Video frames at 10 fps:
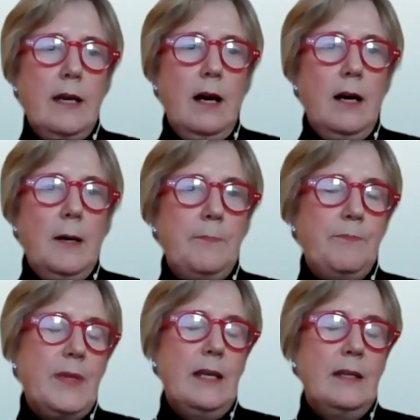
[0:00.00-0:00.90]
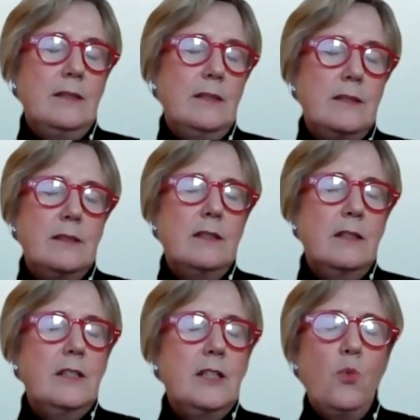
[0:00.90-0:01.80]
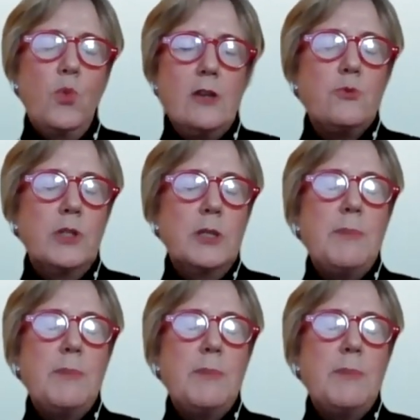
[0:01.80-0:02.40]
And we had a really